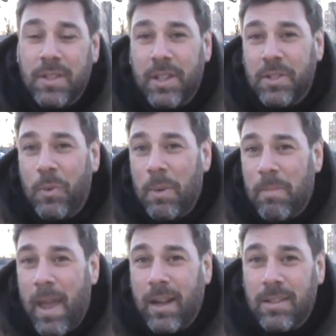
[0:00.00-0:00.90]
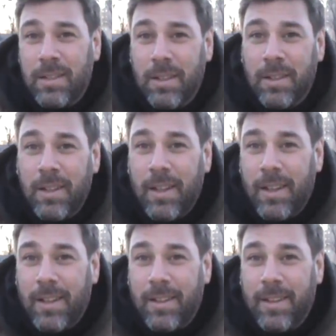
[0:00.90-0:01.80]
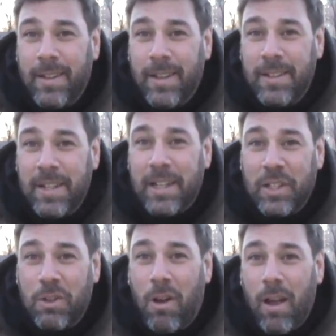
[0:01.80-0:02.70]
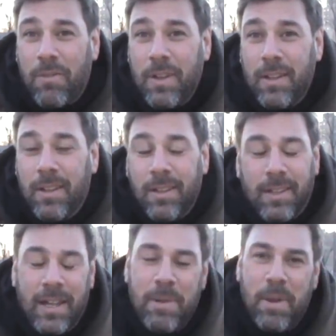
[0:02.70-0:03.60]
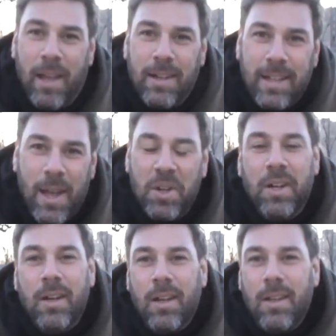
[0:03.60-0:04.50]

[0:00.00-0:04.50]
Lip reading: And as I went back to to get the coffee, the lady behind the counter